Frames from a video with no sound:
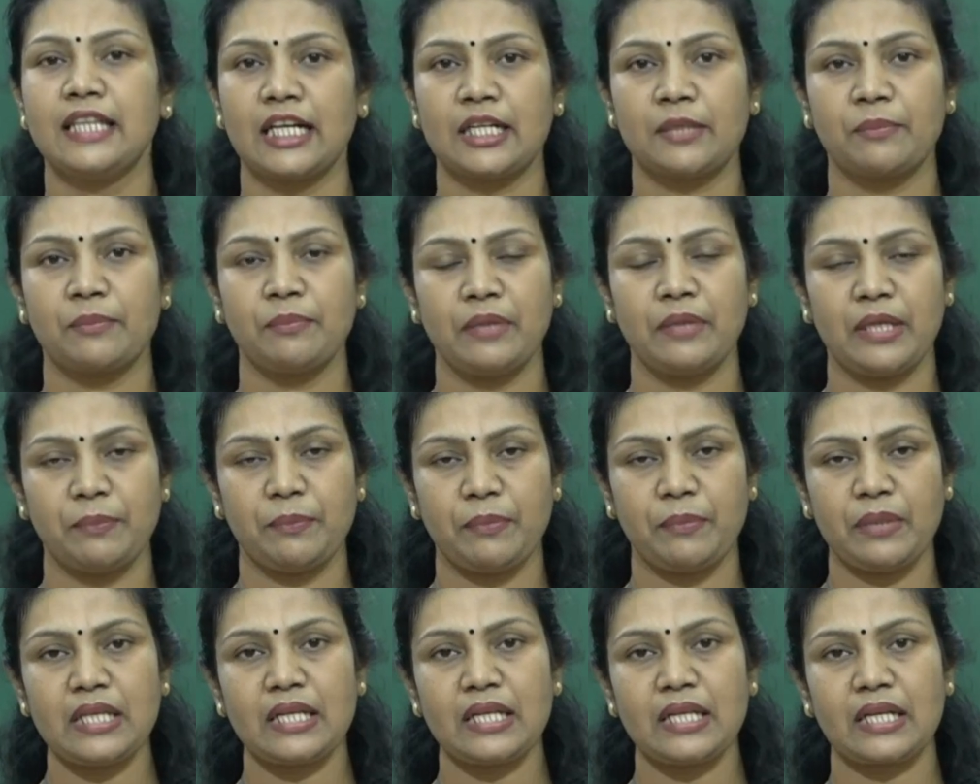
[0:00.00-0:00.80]
that
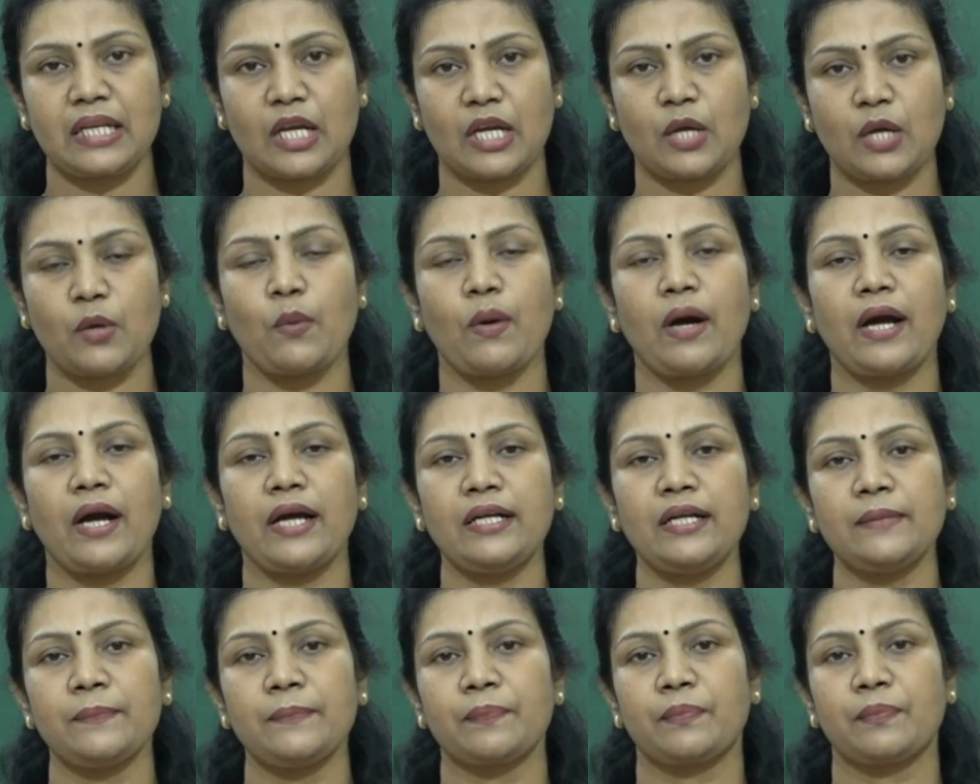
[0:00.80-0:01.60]
may be
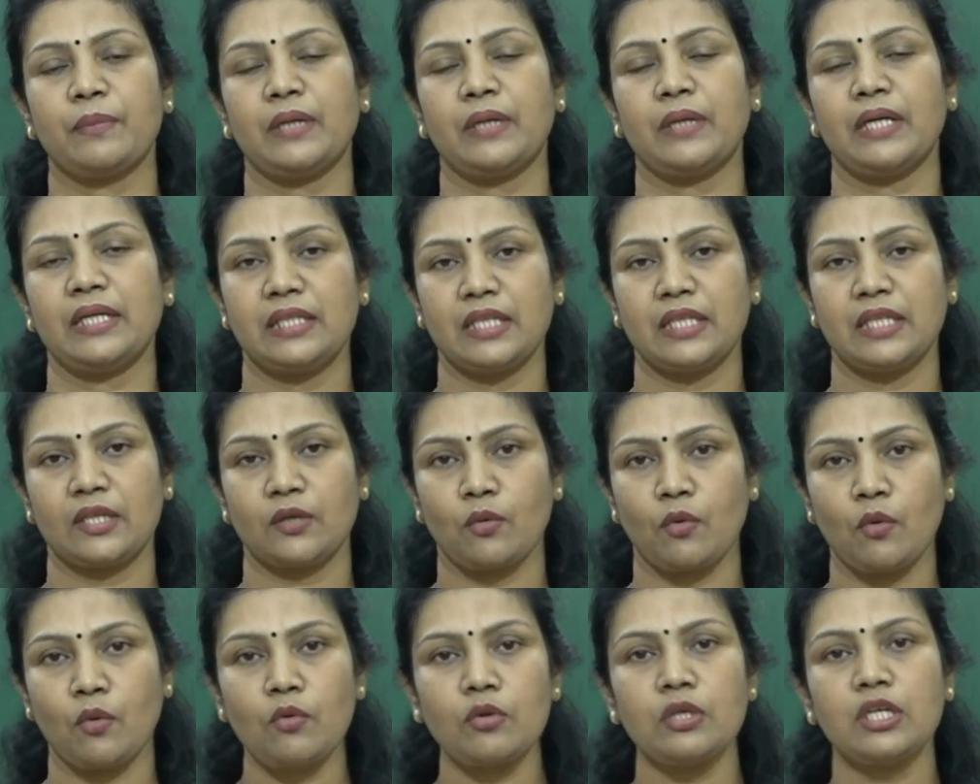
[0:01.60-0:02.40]
required by
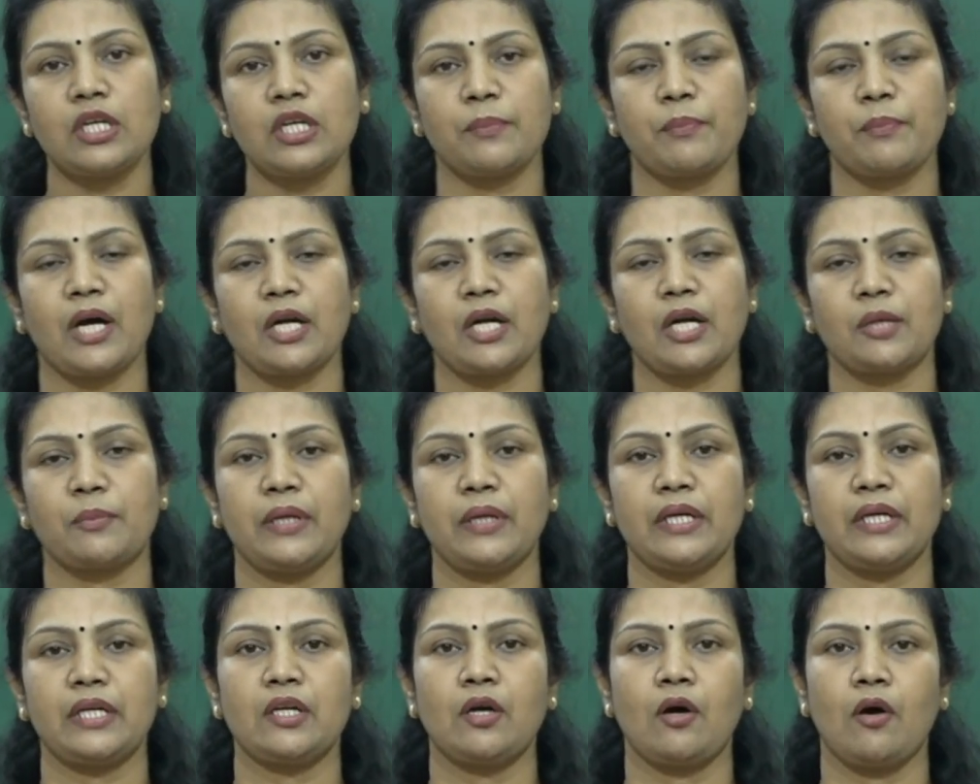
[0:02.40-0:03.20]
their own
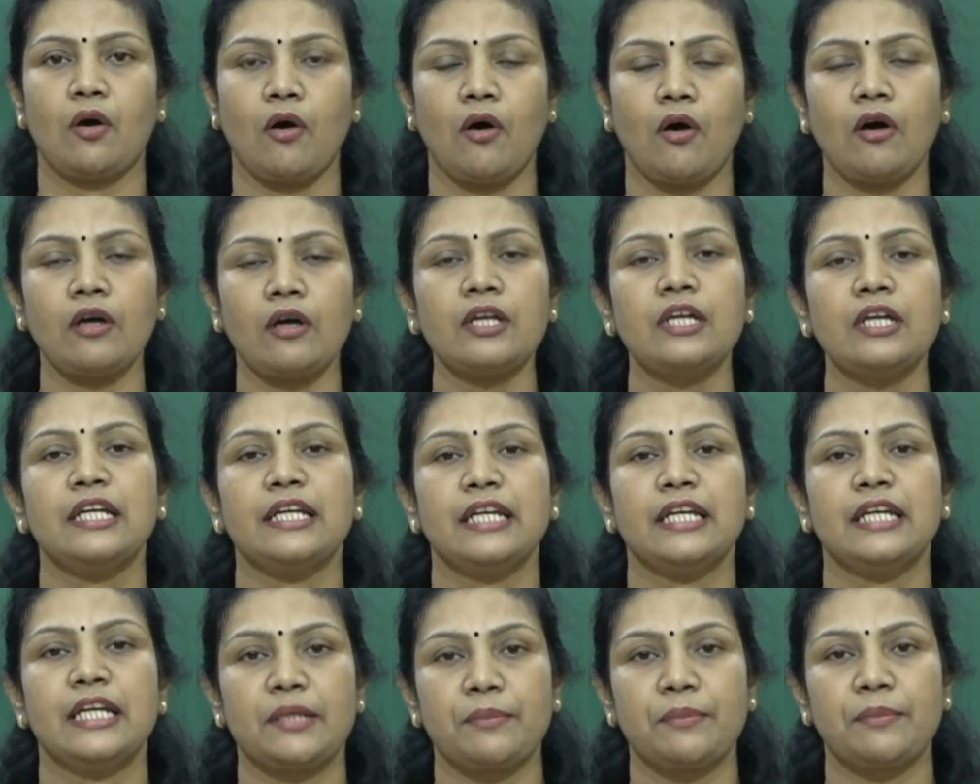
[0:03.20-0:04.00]
department, or
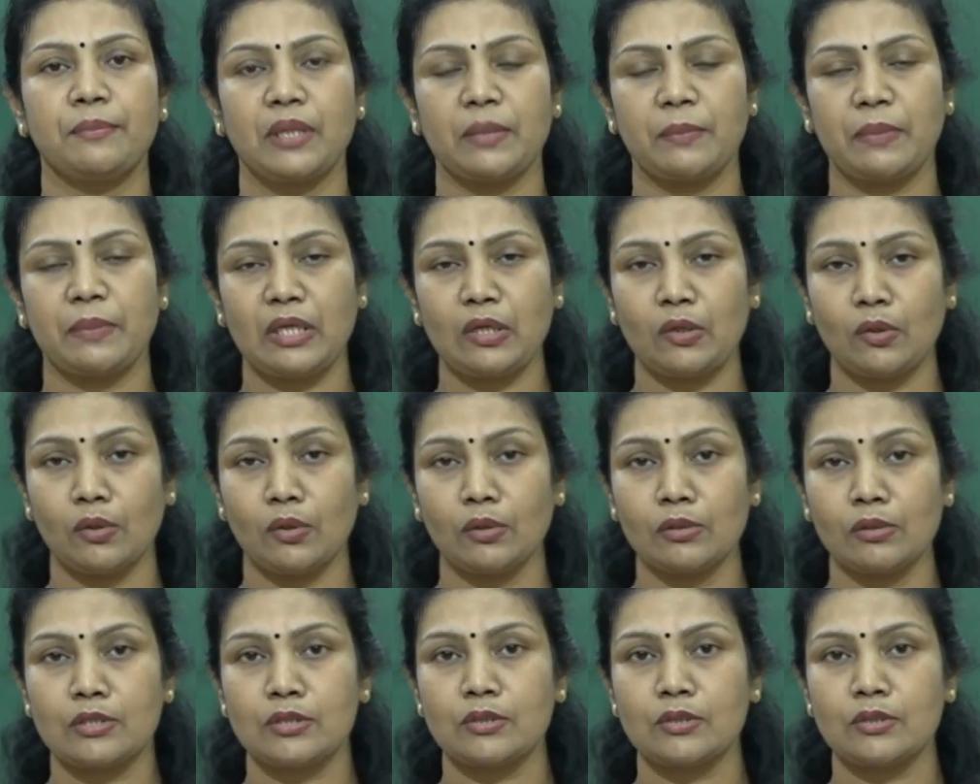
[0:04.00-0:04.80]
it may be
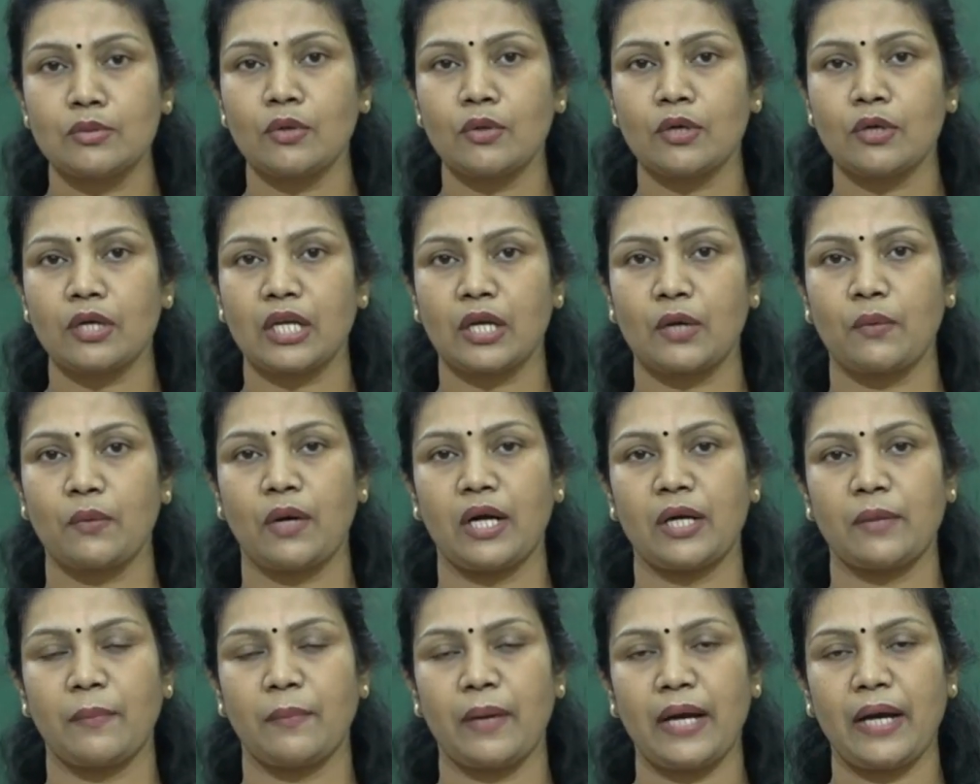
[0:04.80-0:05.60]
also
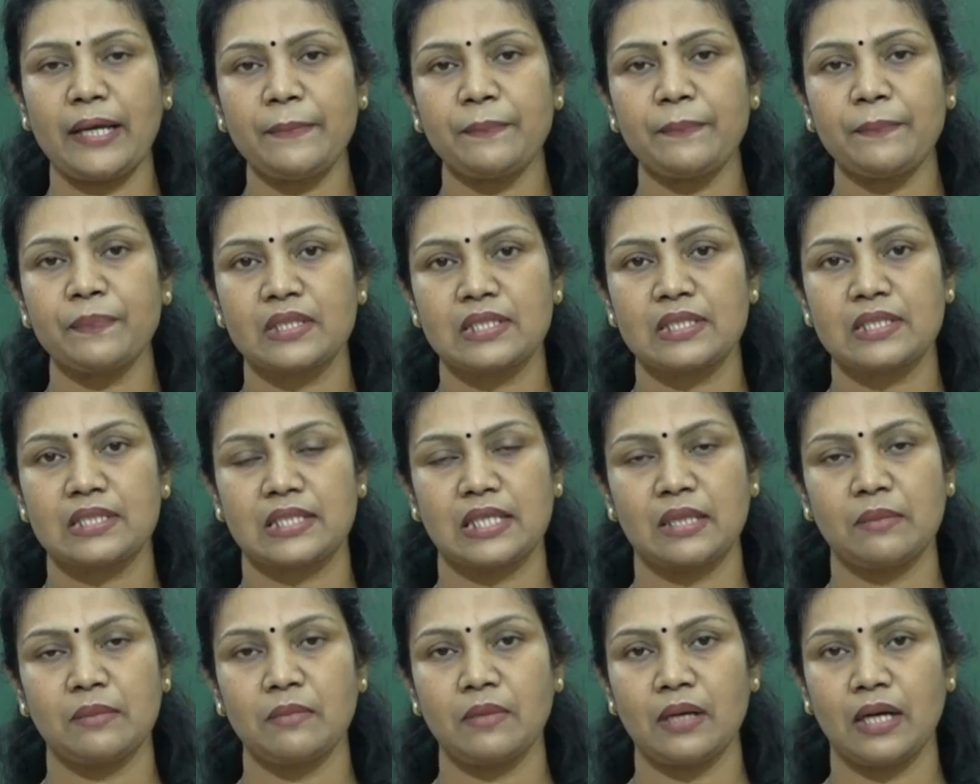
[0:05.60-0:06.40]
required by
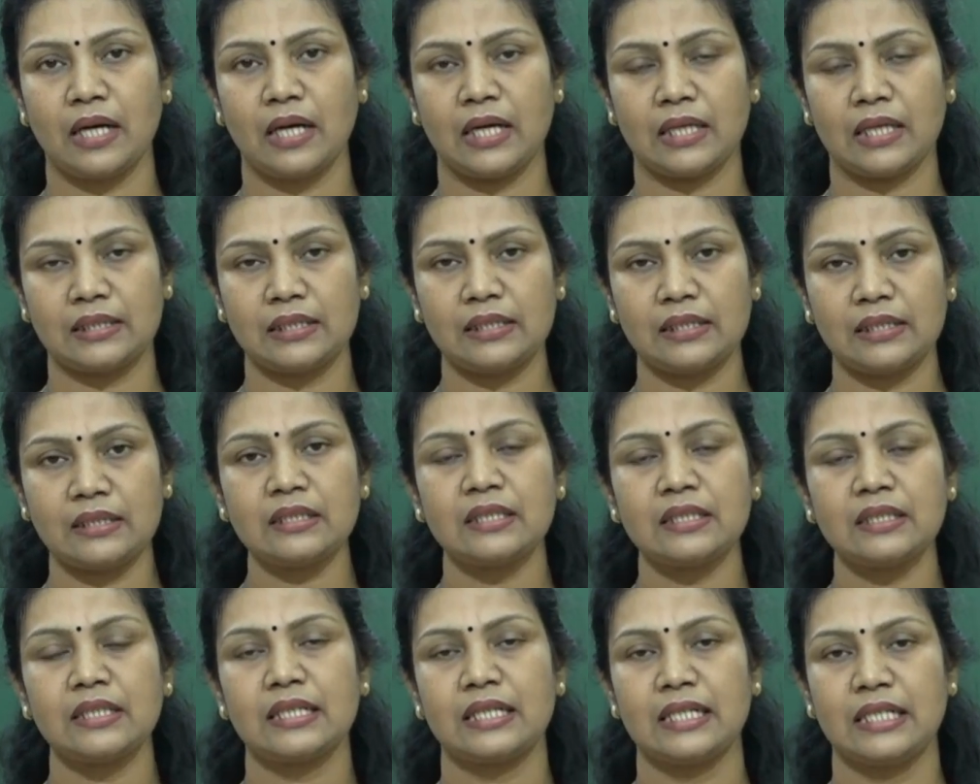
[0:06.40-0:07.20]
some
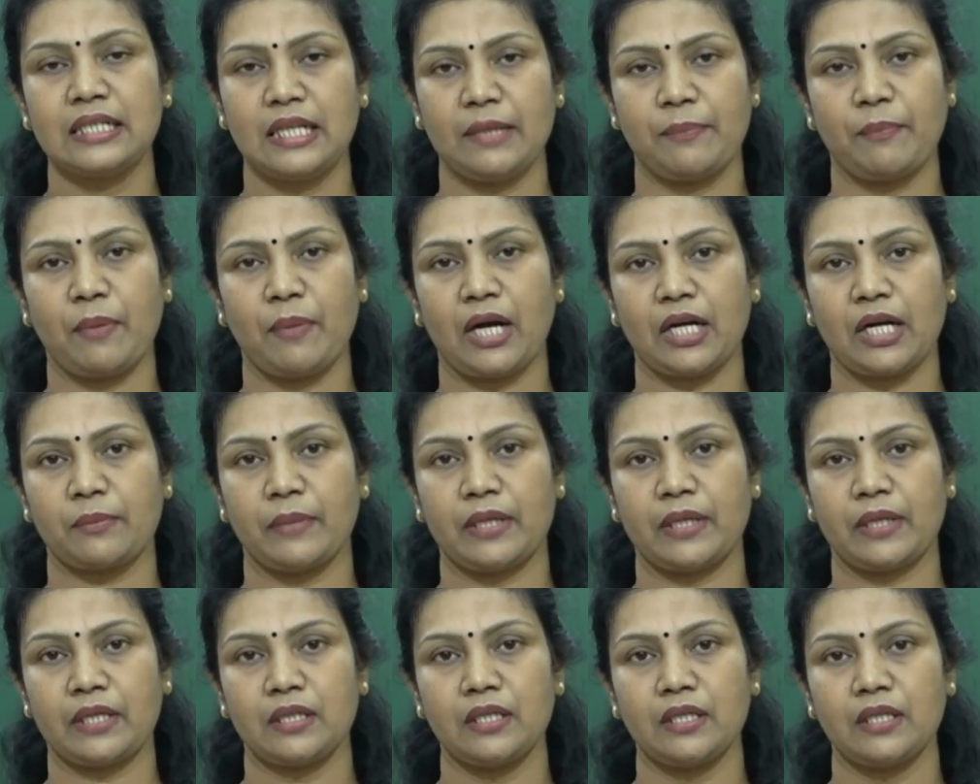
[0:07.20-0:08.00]
other
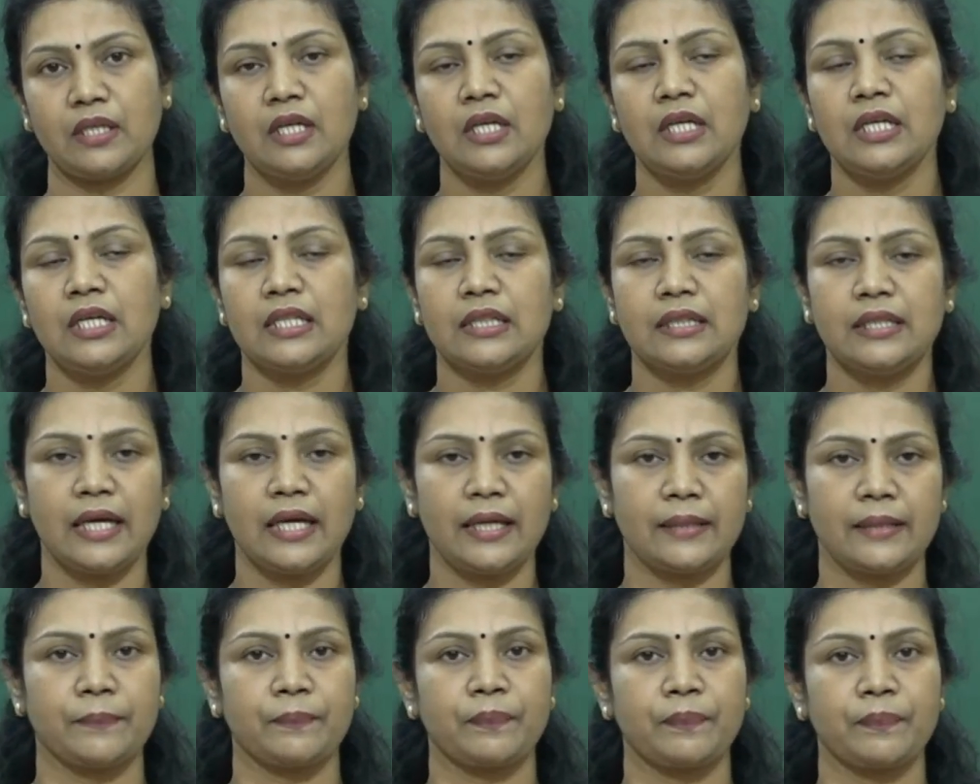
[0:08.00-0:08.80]
department.
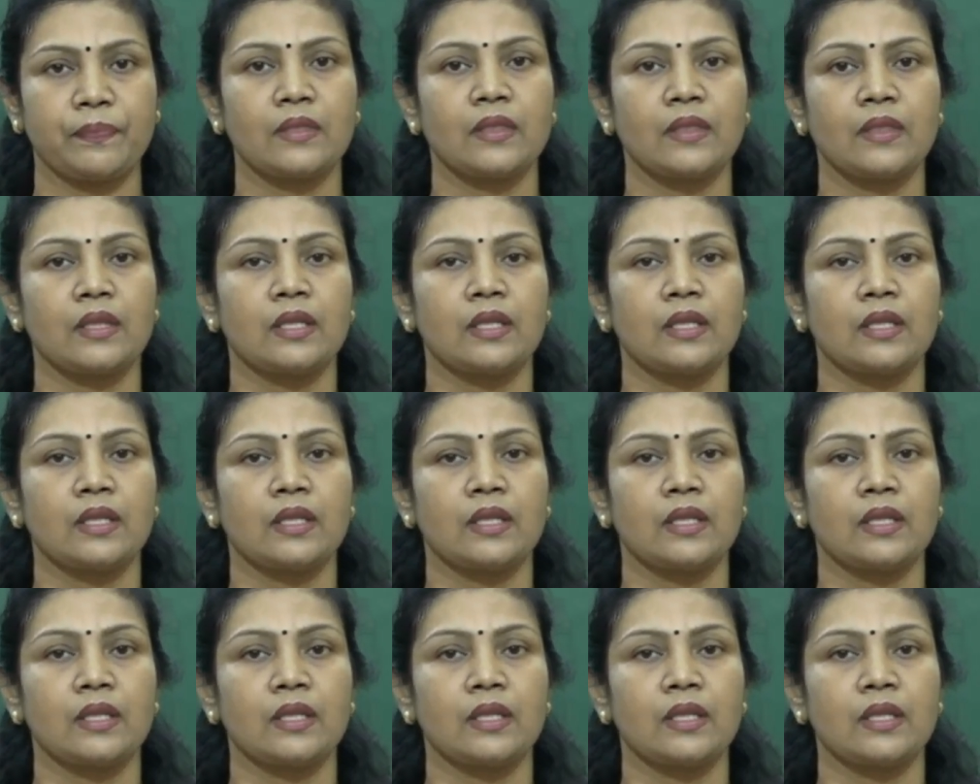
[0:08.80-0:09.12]
Then